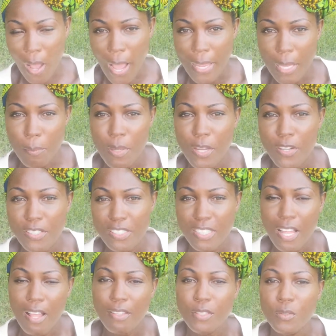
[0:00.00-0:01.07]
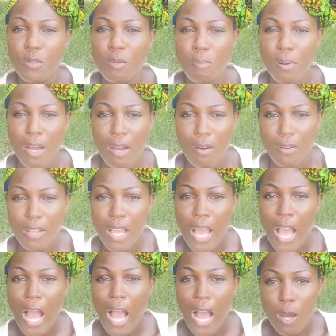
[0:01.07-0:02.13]
I am here to tell you about
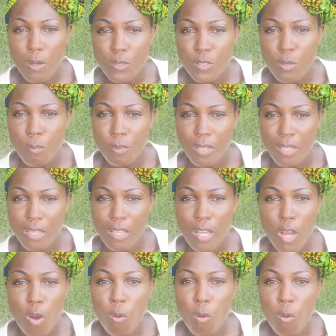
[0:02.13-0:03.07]
how to be